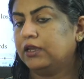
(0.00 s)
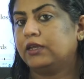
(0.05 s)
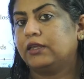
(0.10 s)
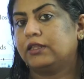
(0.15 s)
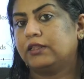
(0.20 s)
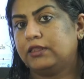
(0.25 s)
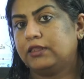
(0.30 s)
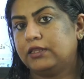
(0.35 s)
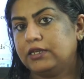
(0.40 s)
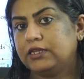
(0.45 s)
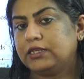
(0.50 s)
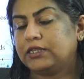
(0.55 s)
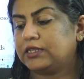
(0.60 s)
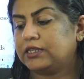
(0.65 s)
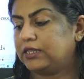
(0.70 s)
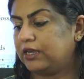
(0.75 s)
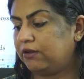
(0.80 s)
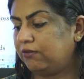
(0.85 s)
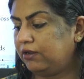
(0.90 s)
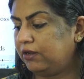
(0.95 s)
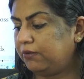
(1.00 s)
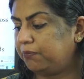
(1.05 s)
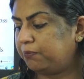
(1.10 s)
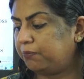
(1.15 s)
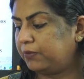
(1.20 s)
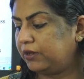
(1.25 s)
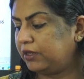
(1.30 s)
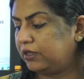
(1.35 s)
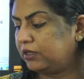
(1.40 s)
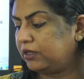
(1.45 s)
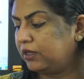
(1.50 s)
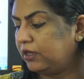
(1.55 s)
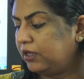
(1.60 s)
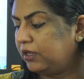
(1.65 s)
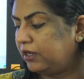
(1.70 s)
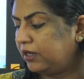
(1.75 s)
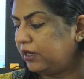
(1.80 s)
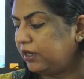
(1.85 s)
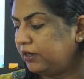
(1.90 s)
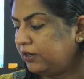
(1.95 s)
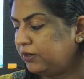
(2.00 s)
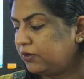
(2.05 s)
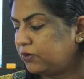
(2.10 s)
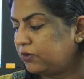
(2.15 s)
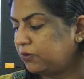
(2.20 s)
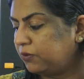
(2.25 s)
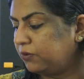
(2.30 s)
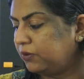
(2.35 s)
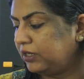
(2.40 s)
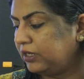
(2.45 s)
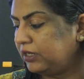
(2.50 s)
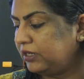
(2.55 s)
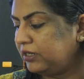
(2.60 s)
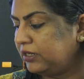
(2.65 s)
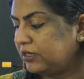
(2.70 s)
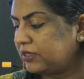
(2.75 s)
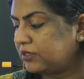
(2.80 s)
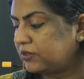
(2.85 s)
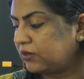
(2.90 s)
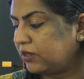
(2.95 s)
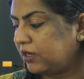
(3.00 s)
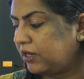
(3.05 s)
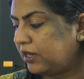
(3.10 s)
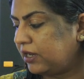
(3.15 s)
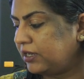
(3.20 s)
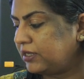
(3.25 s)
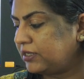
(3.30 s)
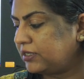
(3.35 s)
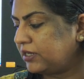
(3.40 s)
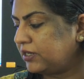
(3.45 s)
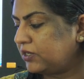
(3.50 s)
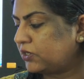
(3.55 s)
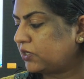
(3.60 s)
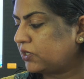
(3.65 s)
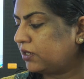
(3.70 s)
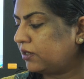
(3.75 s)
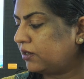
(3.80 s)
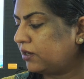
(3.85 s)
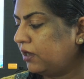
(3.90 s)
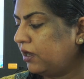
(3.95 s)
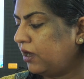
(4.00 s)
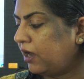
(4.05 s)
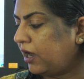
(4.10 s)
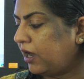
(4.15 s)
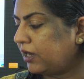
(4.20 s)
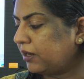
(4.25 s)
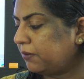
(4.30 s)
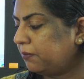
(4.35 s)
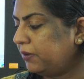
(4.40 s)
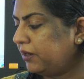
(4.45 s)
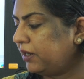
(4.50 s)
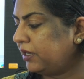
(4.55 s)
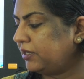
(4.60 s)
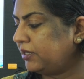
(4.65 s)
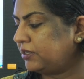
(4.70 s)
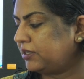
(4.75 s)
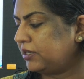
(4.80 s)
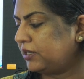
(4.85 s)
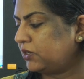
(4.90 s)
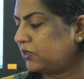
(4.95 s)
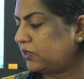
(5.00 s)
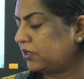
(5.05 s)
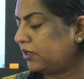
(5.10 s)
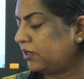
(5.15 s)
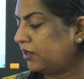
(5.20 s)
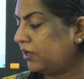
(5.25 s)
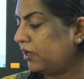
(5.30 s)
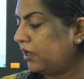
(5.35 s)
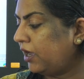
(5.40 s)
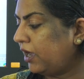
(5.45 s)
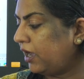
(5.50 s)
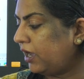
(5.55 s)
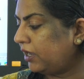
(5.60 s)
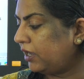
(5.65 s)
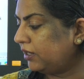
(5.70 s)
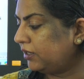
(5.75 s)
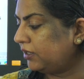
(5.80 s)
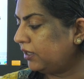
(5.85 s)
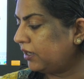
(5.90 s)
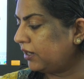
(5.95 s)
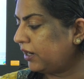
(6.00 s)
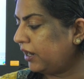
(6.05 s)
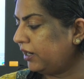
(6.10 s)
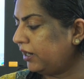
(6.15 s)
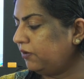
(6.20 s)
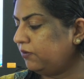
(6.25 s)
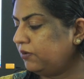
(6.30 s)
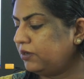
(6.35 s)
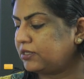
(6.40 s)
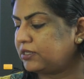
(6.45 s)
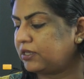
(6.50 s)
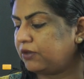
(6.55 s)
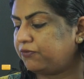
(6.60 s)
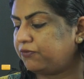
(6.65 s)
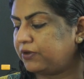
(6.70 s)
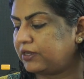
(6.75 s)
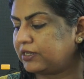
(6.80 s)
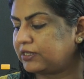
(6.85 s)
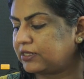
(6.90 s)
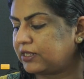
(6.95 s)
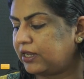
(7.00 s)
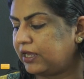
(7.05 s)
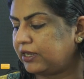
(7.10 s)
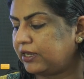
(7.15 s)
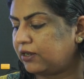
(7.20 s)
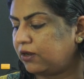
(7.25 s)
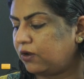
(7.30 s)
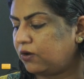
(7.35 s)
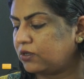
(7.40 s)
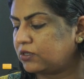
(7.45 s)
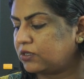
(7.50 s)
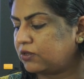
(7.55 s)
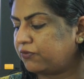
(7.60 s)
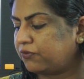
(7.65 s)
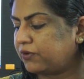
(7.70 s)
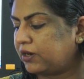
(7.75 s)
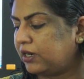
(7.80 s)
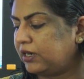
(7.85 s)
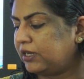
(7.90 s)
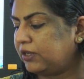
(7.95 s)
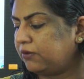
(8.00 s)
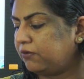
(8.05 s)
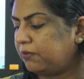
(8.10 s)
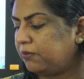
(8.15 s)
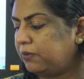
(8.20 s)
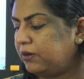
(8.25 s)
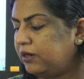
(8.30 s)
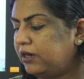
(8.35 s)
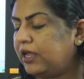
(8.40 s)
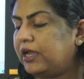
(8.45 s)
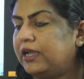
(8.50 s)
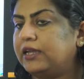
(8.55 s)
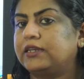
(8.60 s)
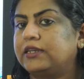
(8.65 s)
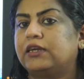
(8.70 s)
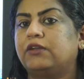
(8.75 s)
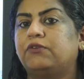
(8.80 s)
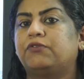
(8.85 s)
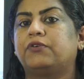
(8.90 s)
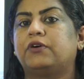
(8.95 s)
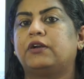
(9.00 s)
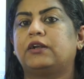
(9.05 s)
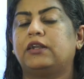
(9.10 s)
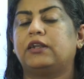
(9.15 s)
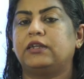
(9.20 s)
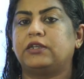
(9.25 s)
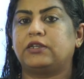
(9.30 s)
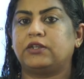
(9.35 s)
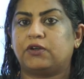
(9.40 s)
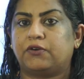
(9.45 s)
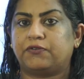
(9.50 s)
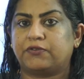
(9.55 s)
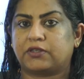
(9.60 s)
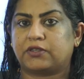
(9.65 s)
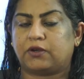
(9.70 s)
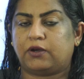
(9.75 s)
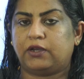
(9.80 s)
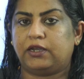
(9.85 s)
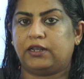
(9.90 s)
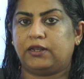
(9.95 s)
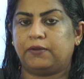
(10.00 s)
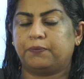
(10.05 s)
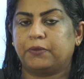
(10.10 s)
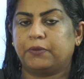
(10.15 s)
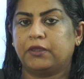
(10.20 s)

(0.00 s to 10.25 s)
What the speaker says: This development led to industrialization, urbanization and their adverse effects like loss of cultivable land and fertility of soil.